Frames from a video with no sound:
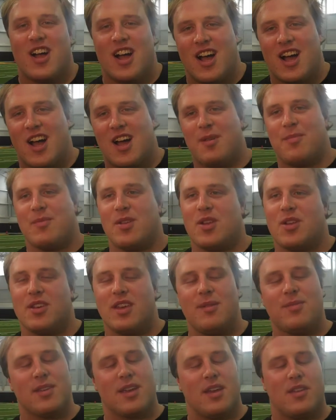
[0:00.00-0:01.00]
Um, you know,
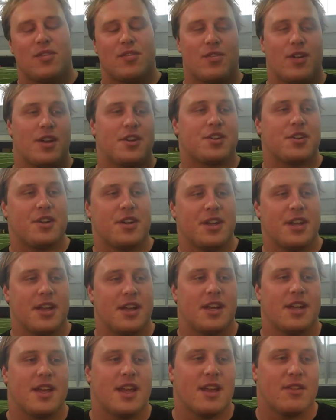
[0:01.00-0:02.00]
it keeps guys fresher,
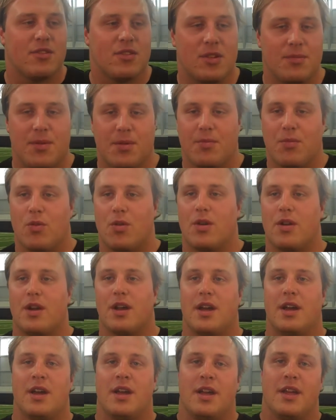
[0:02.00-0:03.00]
and uh, you have a little bit
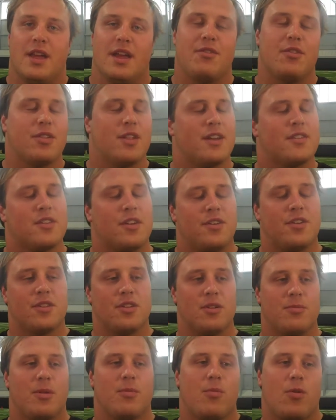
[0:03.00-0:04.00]
more, uh, have your legs under
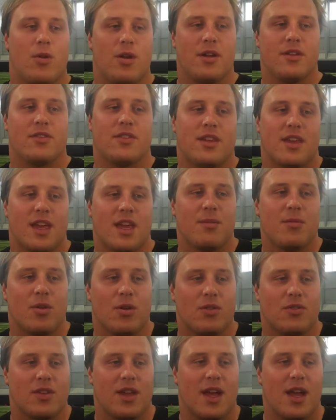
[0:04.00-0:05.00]
you a little bit more as the
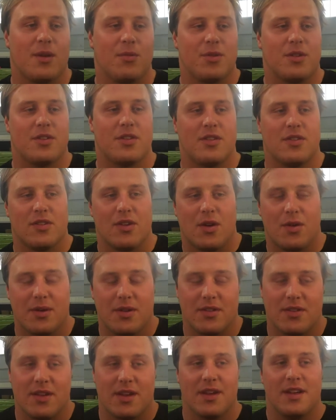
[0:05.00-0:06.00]
game goes on, which is
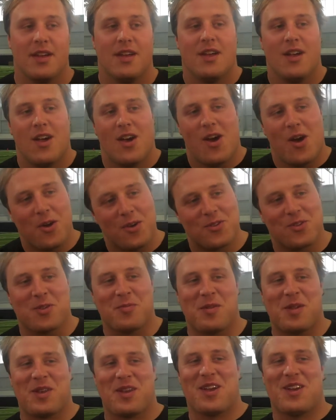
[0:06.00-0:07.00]
always, uh, always
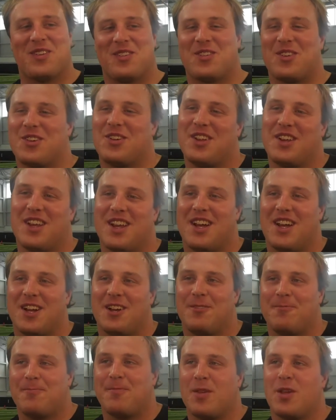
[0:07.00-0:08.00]
a little bit nicer. And
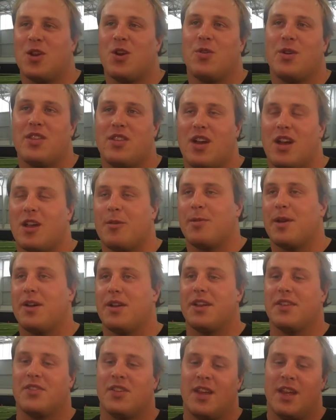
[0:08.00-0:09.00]
uh, you know, we talk
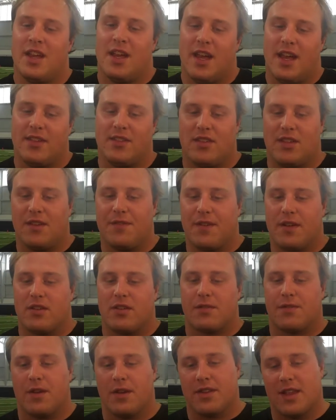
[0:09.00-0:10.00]
about it as a
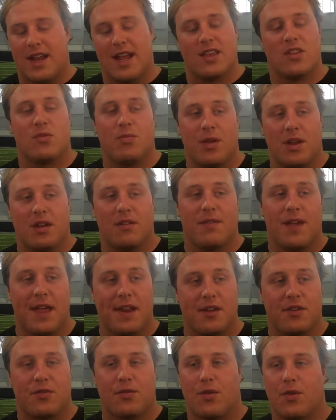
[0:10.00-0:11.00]
defensive front that has to be an
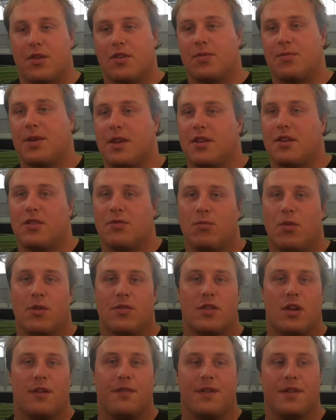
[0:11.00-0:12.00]
advantage for us because
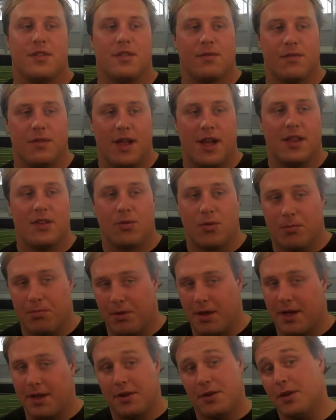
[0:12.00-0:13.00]
most offensive lines we
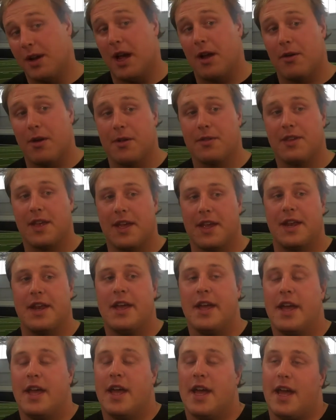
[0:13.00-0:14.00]
play do not rotate,
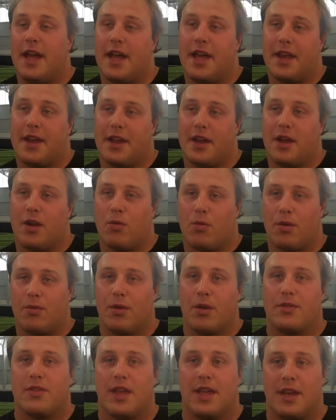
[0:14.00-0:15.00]
and uh, we're
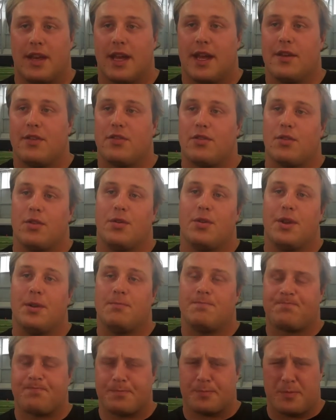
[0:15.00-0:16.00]
rotating guys through
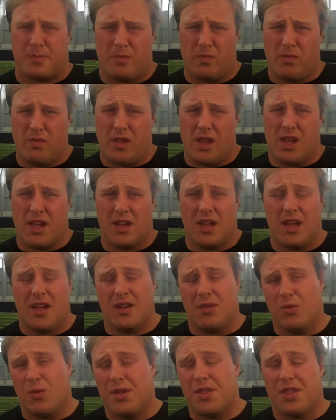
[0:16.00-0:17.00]
and
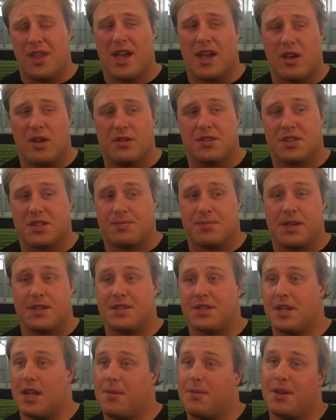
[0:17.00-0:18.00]
and with that, coach
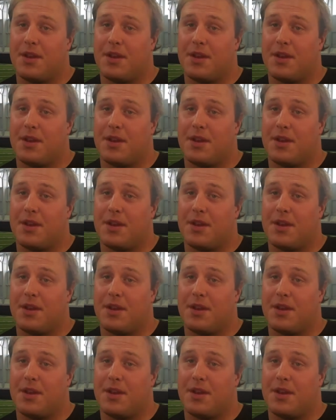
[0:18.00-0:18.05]
expects you.